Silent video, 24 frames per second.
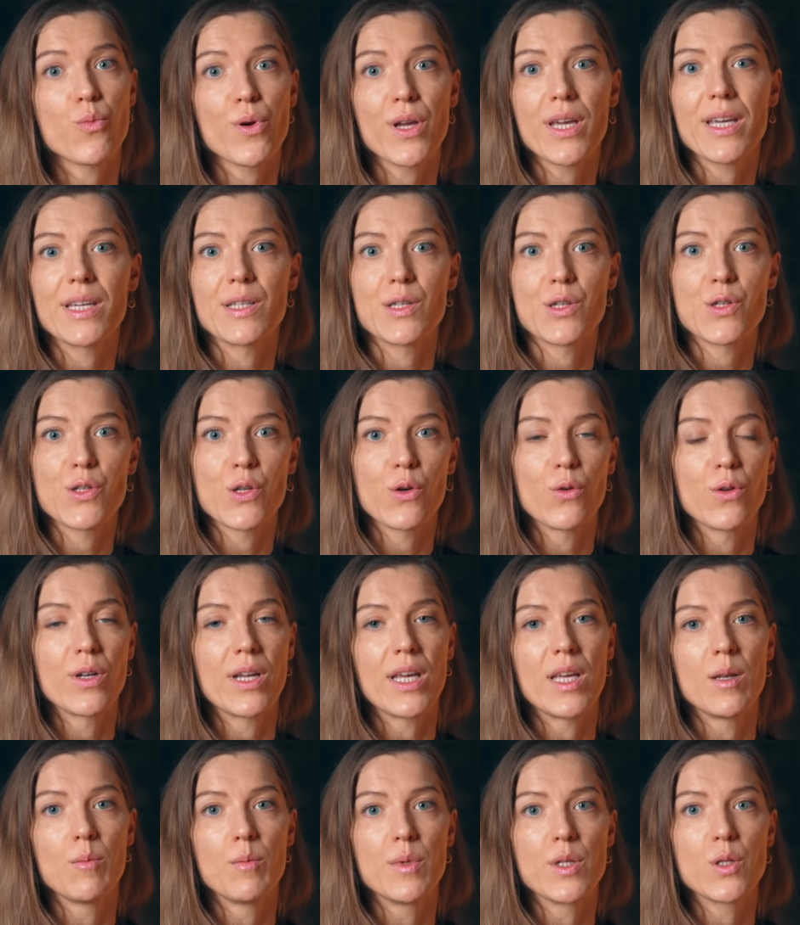brick and stone
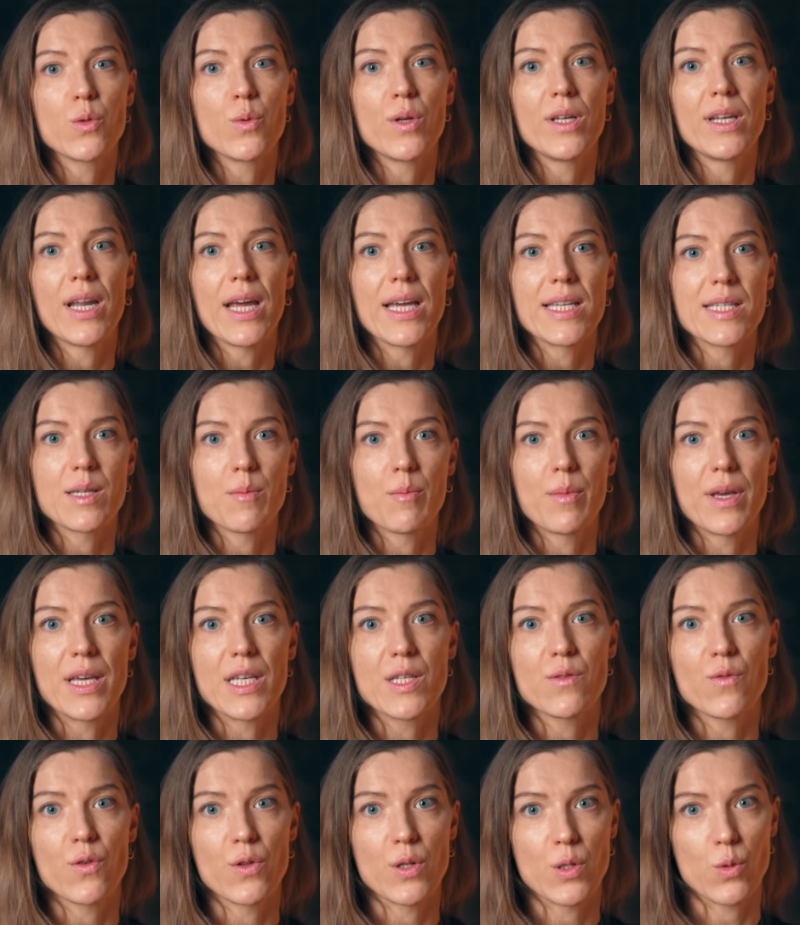in between as a
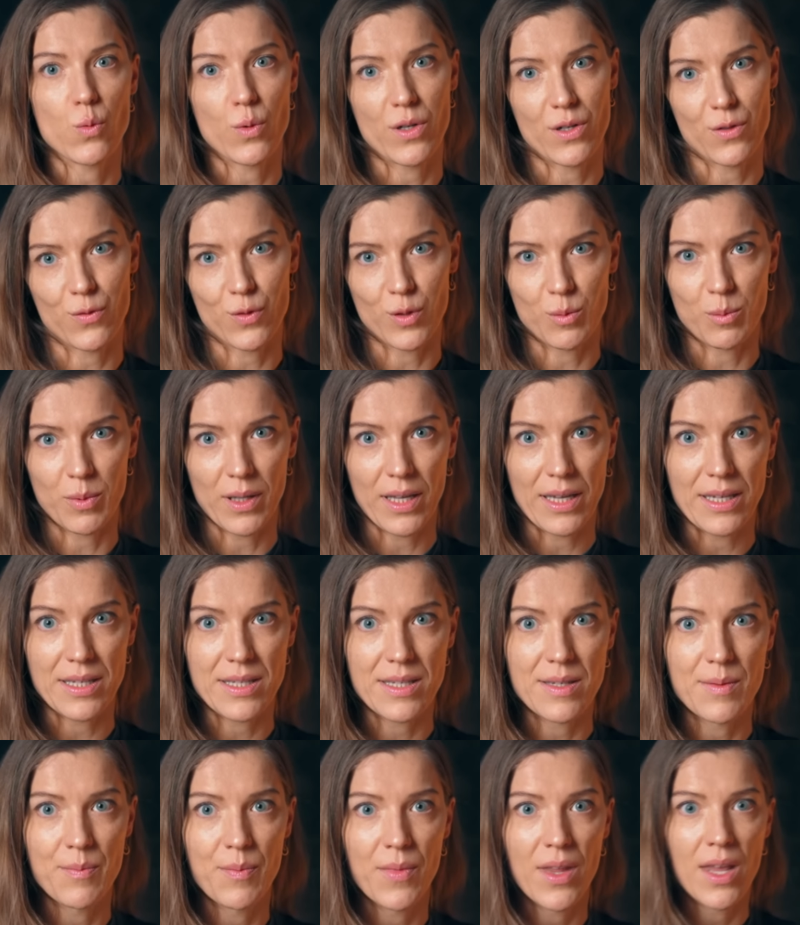base for this wonderful place.